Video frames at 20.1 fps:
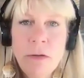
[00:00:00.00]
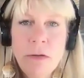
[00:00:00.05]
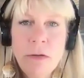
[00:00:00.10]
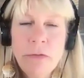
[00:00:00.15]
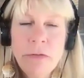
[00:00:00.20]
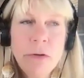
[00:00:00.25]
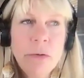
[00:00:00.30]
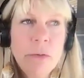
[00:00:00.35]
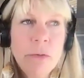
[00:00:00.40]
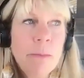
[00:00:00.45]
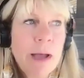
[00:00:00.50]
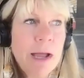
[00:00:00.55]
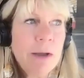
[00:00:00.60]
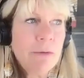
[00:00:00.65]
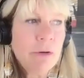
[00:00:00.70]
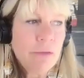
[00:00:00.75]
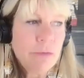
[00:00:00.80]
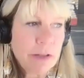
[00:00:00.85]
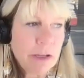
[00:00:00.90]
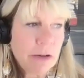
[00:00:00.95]
So my
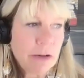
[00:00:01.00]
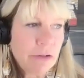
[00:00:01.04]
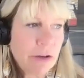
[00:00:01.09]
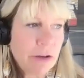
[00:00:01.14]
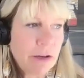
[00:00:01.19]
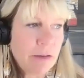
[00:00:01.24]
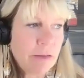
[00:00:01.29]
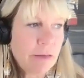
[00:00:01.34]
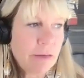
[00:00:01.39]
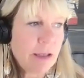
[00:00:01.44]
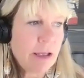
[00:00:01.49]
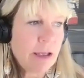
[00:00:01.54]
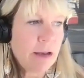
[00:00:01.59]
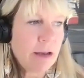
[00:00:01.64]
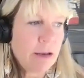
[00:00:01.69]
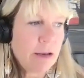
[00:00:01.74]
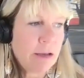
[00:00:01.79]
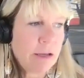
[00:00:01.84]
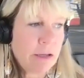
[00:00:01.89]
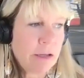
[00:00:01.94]
reflection is
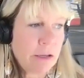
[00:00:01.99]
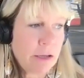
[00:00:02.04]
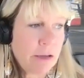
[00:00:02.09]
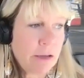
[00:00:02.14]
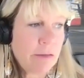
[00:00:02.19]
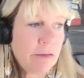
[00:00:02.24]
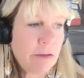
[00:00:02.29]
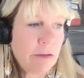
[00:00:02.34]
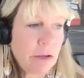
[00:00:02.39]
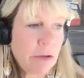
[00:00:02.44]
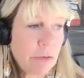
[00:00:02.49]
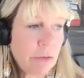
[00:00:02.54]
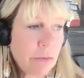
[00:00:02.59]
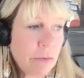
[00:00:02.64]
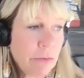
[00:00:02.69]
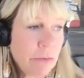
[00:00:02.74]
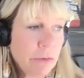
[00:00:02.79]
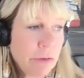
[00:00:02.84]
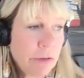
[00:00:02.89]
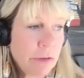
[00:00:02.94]
that it's
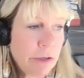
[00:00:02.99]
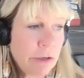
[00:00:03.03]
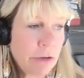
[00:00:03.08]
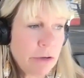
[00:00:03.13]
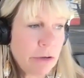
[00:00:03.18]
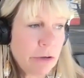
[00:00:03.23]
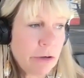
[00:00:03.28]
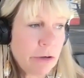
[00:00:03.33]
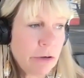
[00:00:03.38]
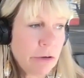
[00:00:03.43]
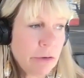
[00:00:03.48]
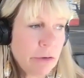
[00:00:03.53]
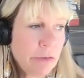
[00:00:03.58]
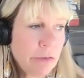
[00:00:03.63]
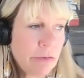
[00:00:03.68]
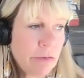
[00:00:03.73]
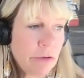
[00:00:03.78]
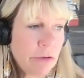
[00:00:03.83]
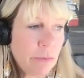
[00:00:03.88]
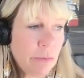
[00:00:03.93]
you. You're
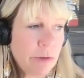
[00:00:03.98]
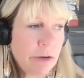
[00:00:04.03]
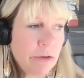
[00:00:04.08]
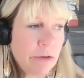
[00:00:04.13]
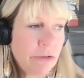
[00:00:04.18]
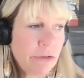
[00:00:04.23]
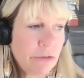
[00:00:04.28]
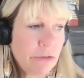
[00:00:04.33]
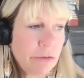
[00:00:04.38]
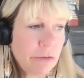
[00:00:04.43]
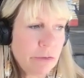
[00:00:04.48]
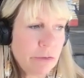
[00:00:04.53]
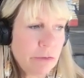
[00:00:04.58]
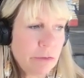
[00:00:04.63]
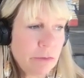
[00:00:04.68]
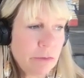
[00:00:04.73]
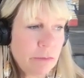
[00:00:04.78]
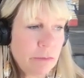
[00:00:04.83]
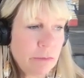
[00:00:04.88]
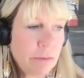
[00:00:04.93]
so much
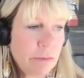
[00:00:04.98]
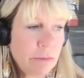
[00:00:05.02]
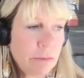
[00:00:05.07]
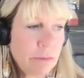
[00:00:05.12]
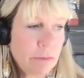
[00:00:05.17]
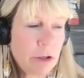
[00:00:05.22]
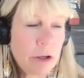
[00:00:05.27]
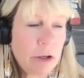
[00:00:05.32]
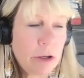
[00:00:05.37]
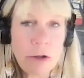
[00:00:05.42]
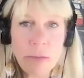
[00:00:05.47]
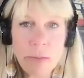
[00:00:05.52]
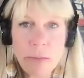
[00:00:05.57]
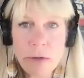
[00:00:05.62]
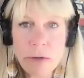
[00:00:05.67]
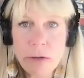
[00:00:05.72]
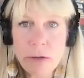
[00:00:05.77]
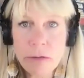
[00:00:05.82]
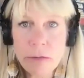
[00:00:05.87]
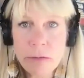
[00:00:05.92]

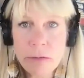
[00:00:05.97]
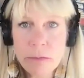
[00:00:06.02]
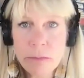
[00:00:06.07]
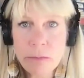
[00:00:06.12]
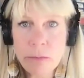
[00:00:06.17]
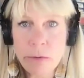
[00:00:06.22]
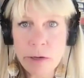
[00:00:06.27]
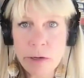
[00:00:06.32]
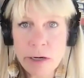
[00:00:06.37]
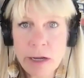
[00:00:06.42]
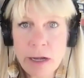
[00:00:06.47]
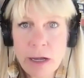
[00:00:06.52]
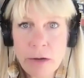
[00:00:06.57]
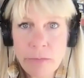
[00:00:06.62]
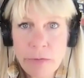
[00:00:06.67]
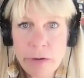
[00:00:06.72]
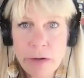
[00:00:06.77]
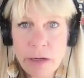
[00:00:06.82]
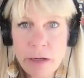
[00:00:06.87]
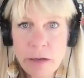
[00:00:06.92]
calmer more
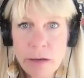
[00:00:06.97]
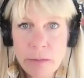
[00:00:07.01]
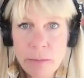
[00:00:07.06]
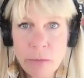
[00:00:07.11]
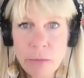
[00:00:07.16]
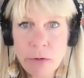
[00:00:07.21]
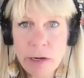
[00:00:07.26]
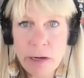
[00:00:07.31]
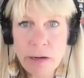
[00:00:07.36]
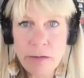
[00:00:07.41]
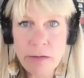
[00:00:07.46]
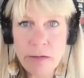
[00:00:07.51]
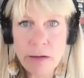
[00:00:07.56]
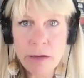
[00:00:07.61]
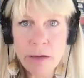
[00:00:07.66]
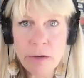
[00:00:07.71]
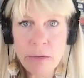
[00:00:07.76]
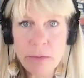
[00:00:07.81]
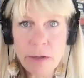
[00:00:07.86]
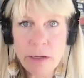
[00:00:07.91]
confident, more
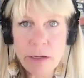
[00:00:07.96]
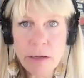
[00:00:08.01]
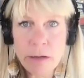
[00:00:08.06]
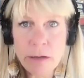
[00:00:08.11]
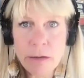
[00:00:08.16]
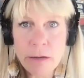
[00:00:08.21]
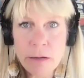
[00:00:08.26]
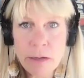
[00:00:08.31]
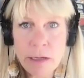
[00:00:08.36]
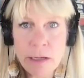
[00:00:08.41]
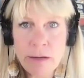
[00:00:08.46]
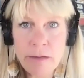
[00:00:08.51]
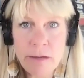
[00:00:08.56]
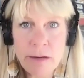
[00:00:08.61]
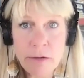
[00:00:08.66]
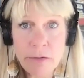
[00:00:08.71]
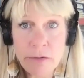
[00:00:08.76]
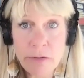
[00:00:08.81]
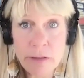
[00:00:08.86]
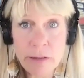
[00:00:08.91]
easygoing,
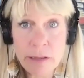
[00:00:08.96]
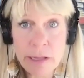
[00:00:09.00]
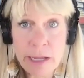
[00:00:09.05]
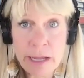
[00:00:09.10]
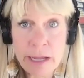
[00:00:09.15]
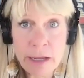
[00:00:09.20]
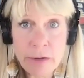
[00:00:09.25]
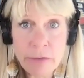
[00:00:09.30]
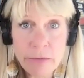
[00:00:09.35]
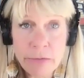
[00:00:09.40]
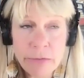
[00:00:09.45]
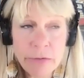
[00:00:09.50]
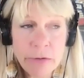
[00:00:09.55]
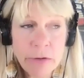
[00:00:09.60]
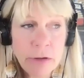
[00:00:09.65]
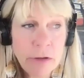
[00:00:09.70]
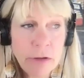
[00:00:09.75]
easier to laugh.